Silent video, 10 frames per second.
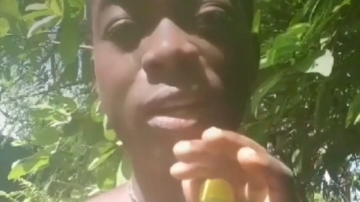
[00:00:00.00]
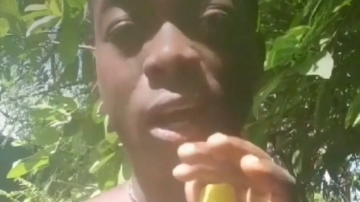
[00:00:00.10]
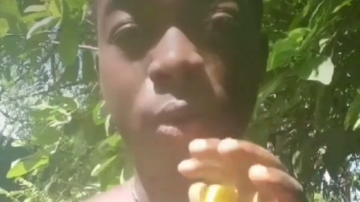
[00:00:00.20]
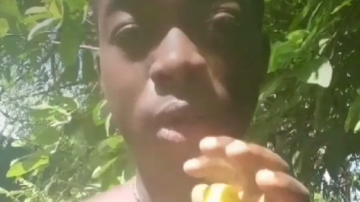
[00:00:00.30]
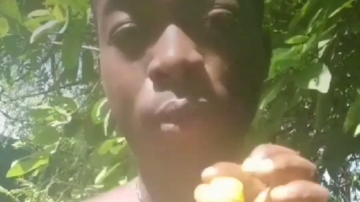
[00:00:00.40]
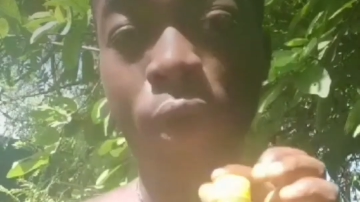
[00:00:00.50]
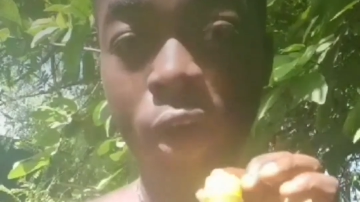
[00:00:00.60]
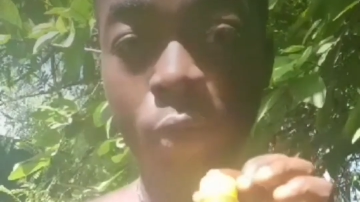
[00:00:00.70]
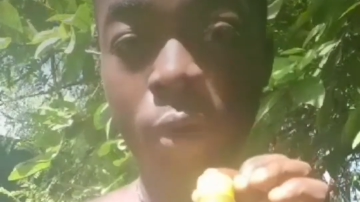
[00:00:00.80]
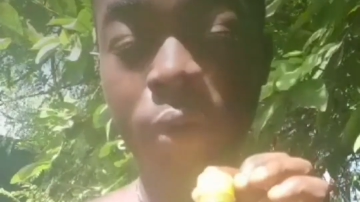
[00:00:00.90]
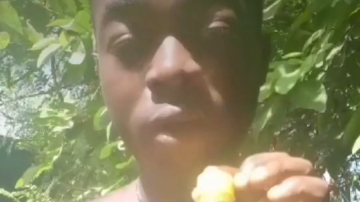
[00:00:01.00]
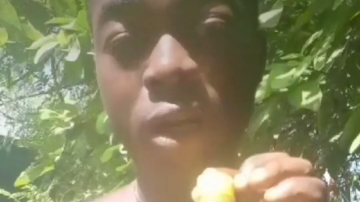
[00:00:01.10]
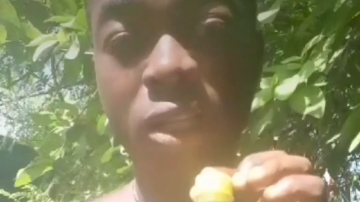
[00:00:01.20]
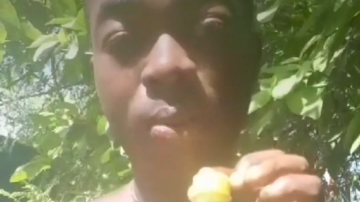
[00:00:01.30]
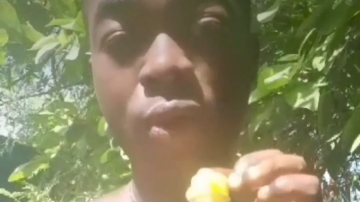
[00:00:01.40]
Now, in part one, we
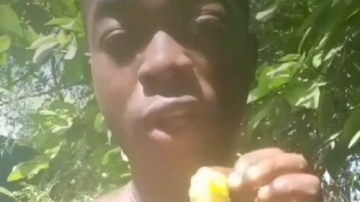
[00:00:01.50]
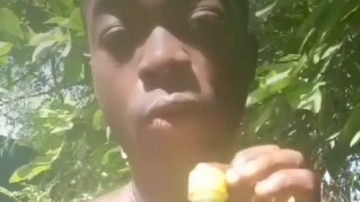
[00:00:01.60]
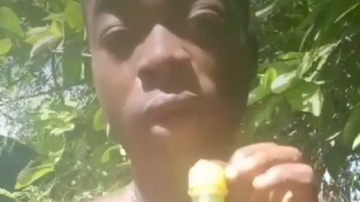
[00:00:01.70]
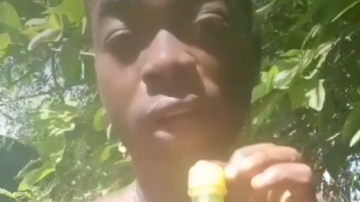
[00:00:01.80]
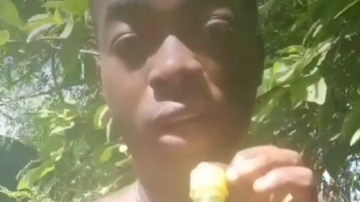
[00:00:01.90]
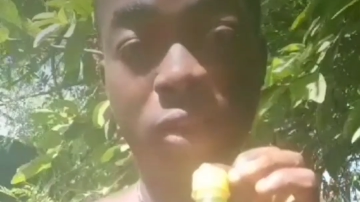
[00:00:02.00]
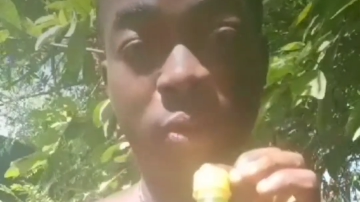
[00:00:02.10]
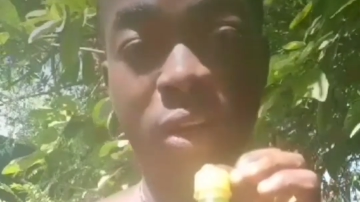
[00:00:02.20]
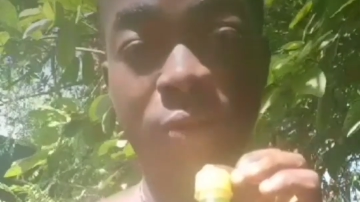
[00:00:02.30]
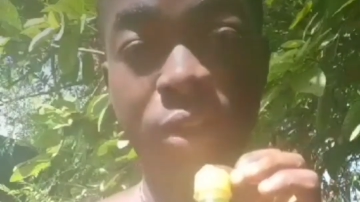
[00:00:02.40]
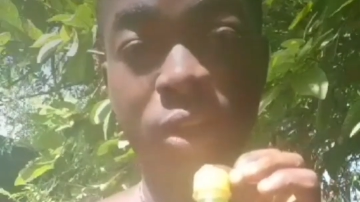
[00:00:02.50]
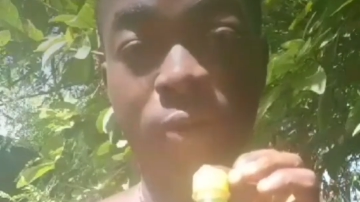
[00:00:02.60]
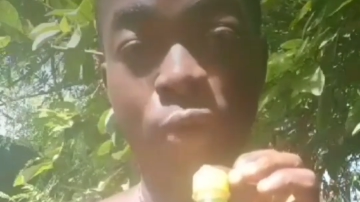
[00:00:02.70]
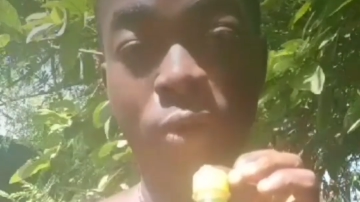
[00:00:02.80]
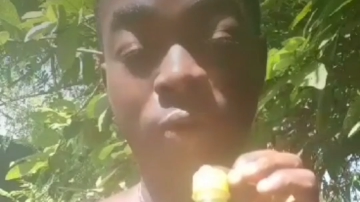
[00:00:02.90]
talked about the weight loss benefits
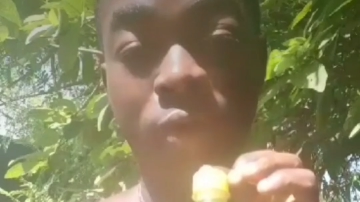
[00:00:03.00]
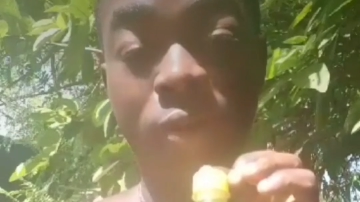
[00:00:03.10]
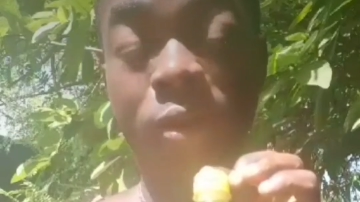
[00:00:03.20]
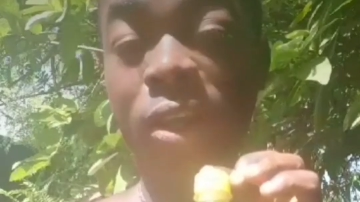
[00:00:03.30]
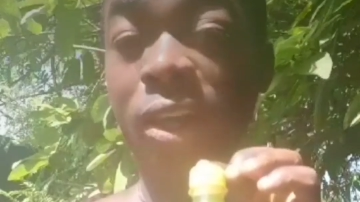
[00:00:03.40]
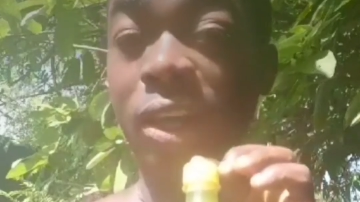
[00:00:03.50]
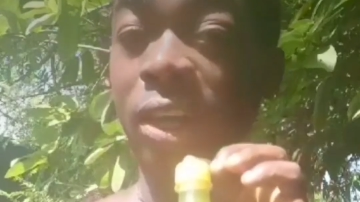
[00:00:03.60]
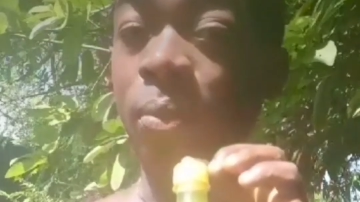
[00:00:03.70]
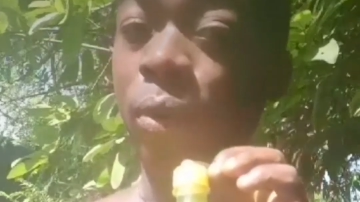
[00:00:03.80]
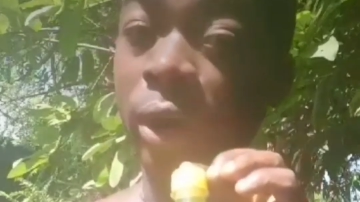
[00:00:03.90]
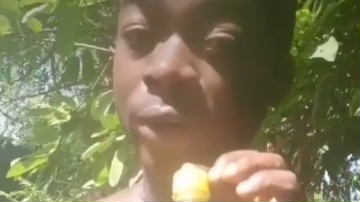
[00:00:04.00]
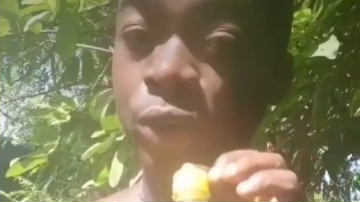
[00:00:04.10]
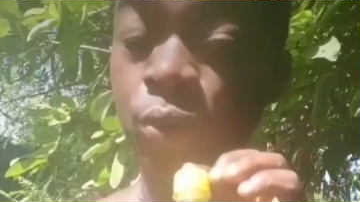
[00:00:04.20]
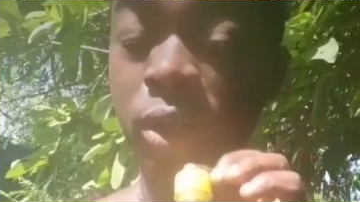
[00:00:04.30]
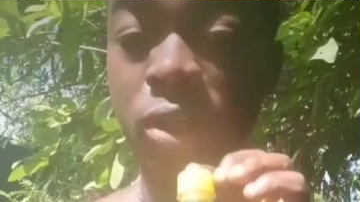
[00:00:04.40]
of chlorophyll. In
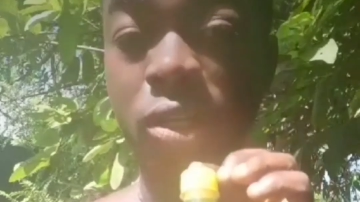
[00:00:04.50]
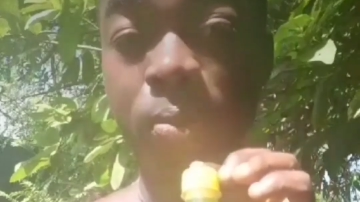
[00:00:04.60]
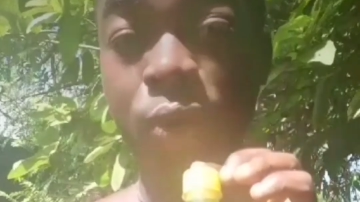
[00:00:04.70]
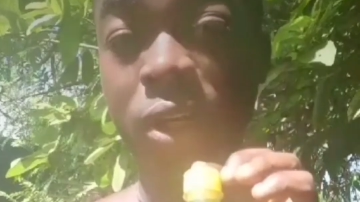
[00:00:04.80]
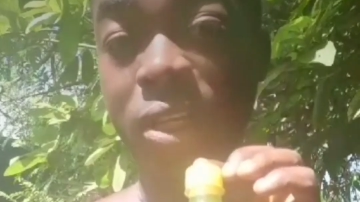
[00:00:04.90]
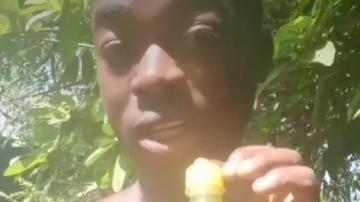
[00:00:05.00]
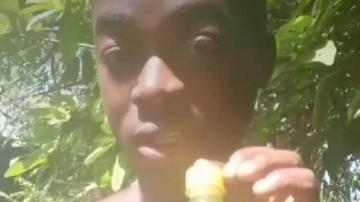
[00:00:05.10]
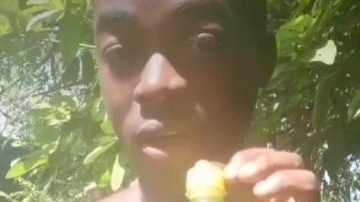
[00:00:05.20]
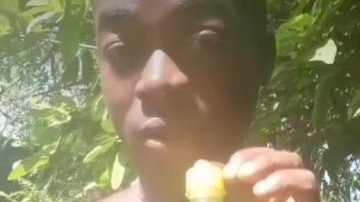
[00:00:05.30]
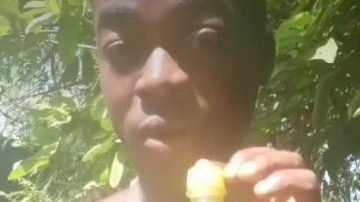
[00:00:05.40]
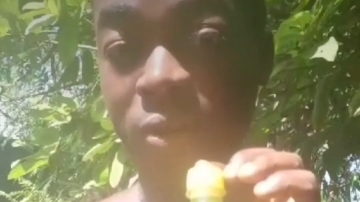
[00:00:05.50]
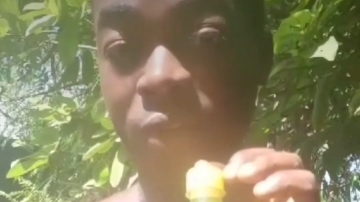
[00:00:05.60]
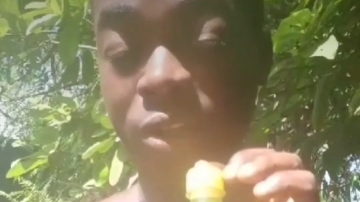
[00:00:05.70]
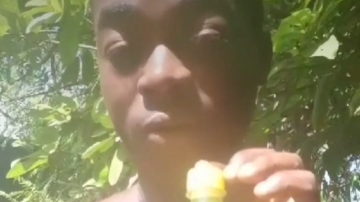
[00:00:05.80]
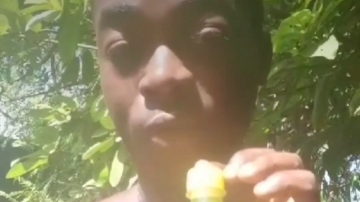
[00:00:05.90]
part two, we talked about the detox
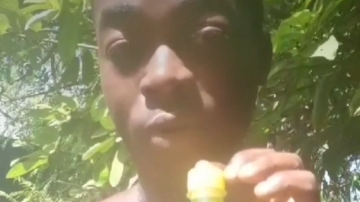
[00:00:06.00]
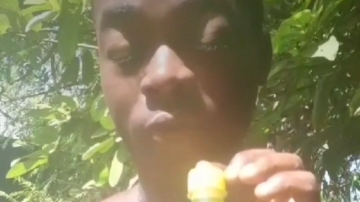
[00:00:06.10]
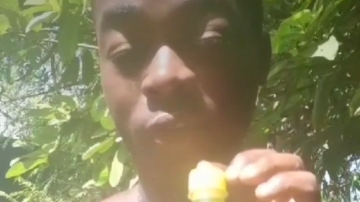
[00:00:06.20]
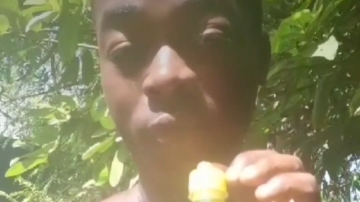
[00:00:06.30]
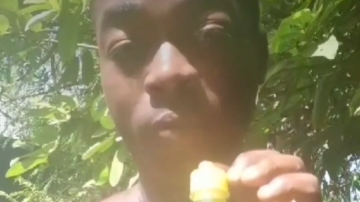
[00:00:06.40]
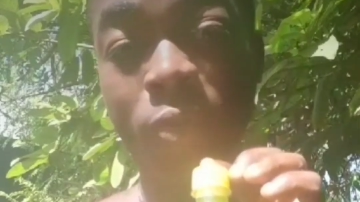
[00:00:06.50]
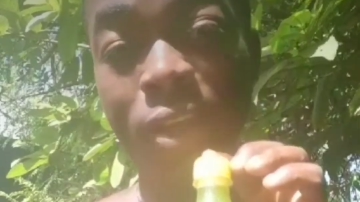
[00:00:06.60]
benefits of chlorophyll.